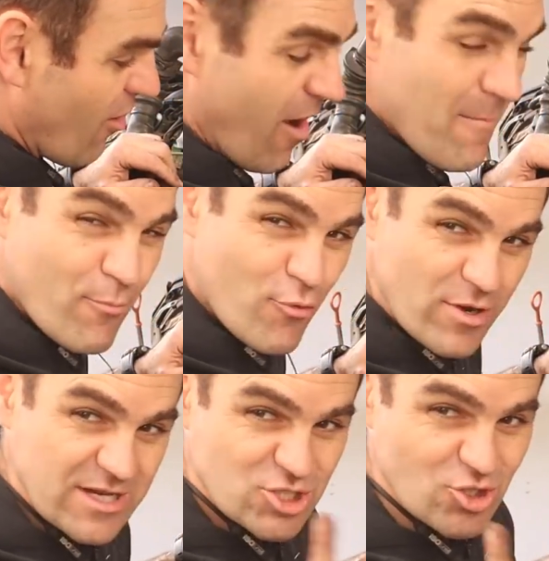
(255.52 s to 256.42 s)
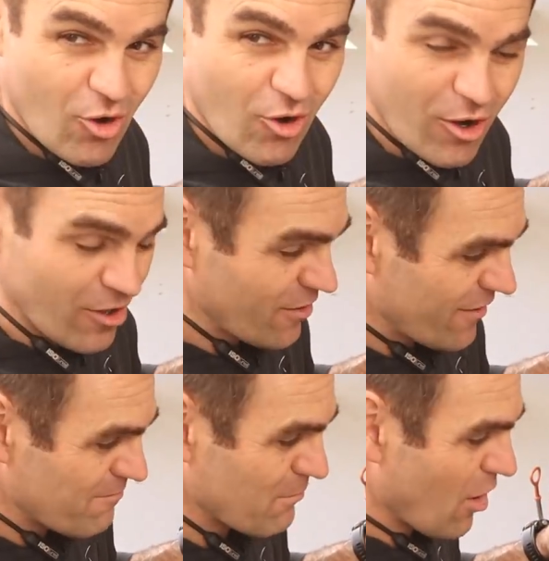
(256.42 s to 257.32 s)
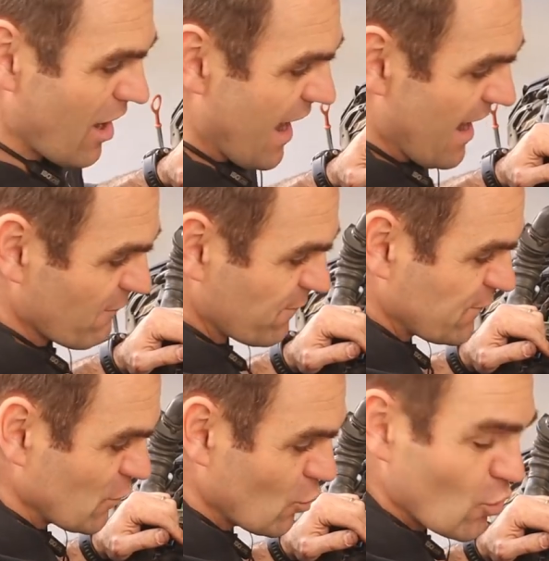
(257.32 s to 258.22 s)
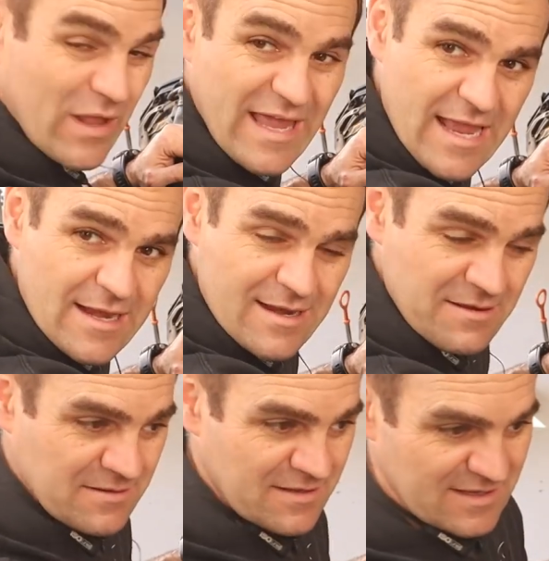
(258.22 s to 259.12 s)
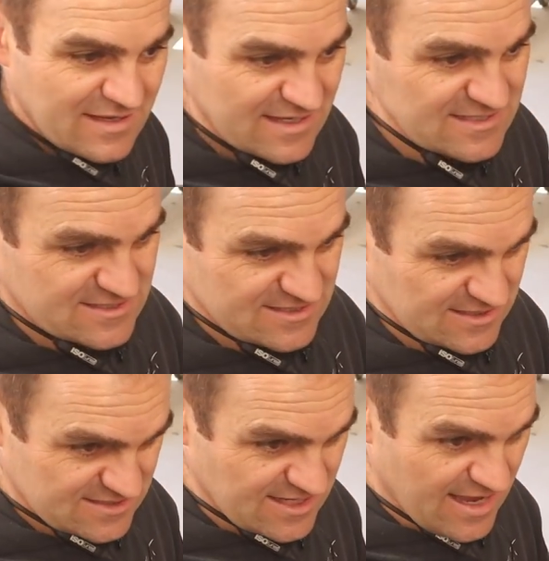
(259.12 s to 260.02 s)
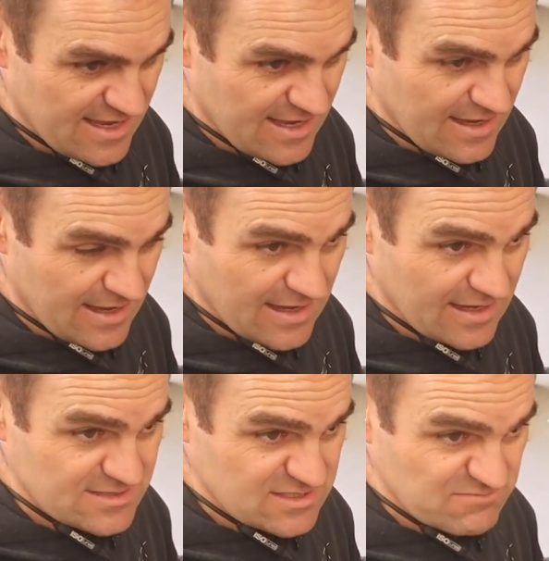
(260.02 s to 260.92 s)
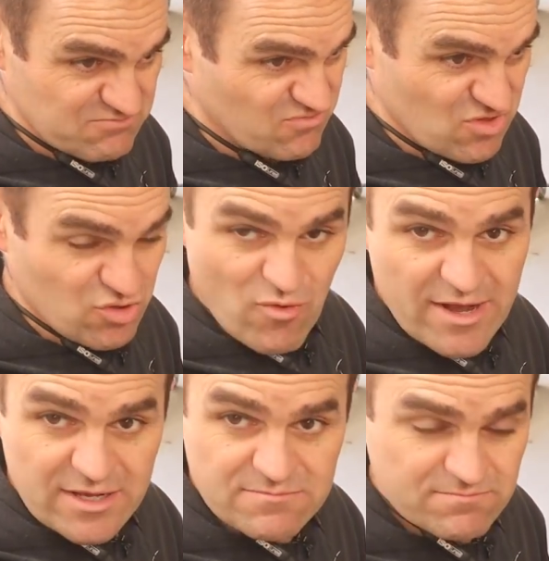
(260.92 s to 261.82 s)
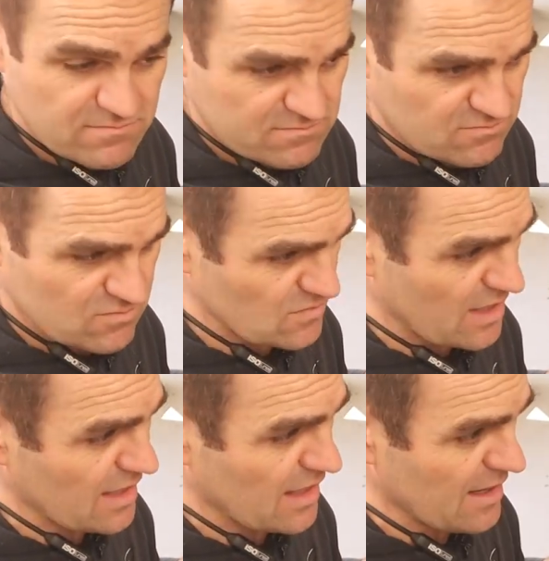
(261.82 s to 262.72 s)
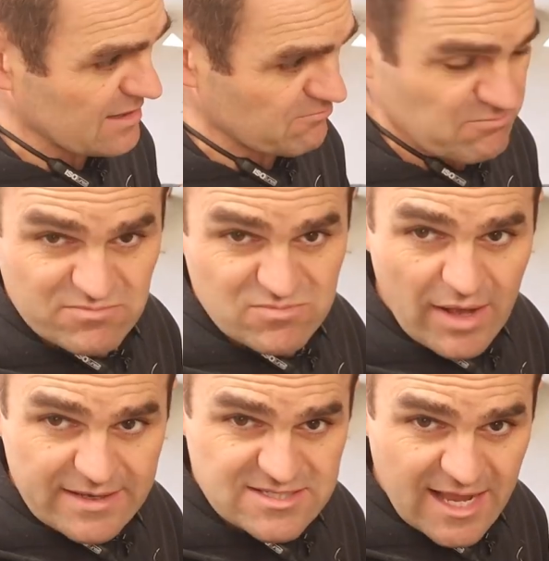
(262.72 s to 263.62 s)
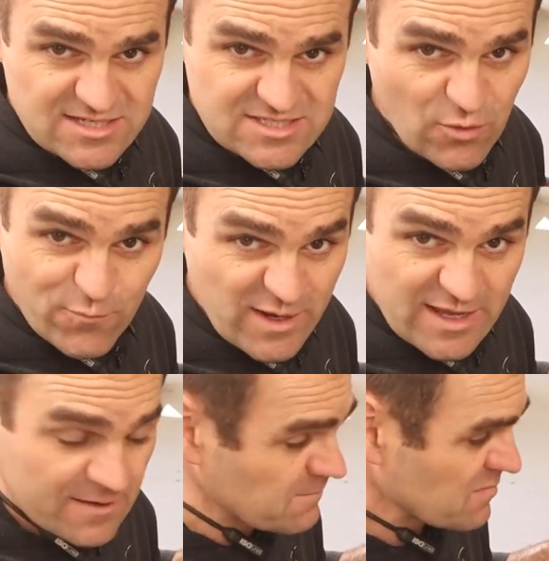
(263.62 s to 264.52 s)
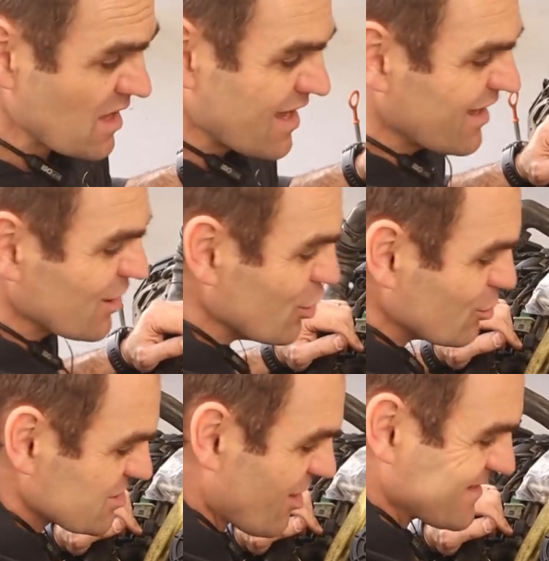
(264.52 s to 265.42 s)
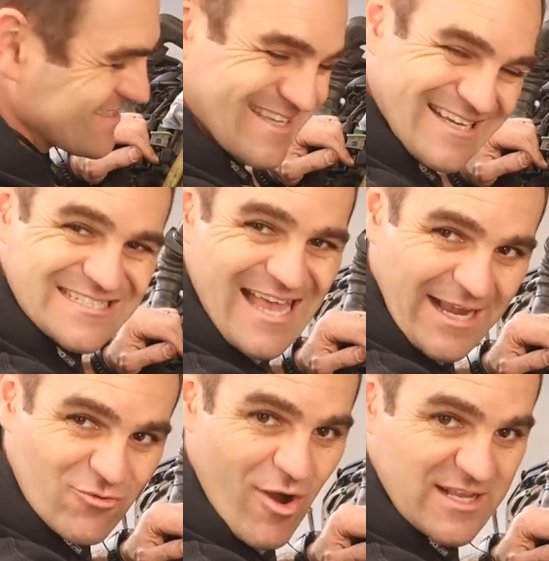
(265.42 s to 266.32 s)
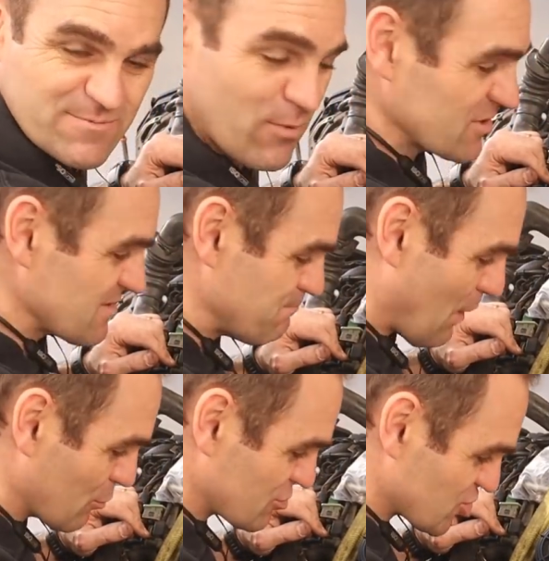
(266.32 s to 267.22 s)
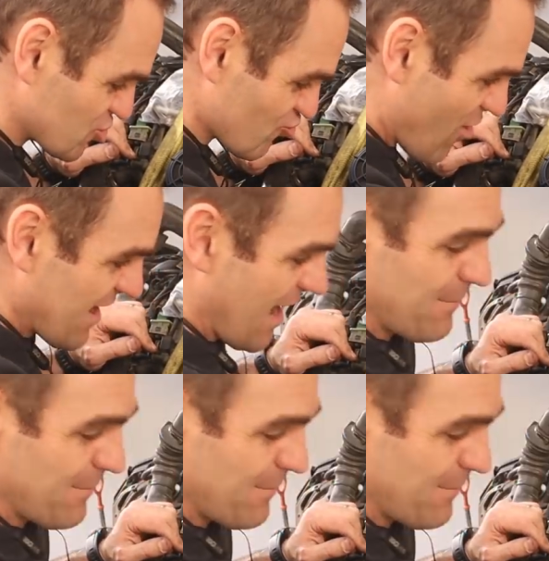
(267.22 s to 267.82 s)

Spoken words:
I'm pretty sure my fuel in is, it's a threaded like stainless steel fitting. Looks like it's in the exact right spot to bolt straight